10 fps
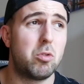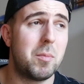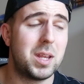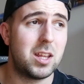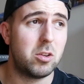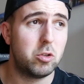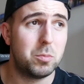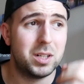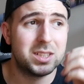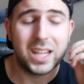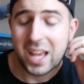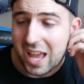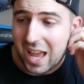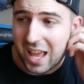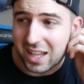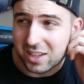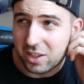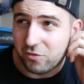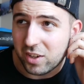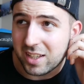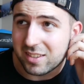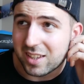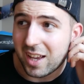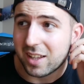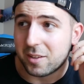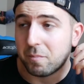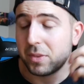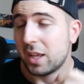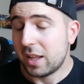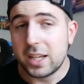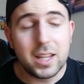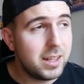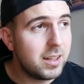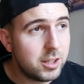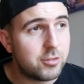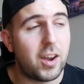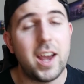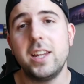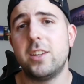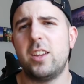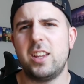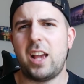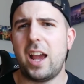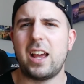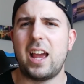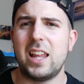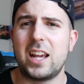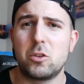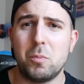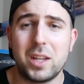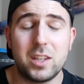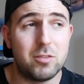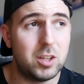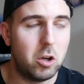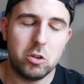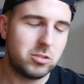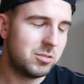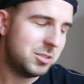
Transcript: Romanian YouTubers. And the thing is that like it, it's fine it's it, I, I like to make these videos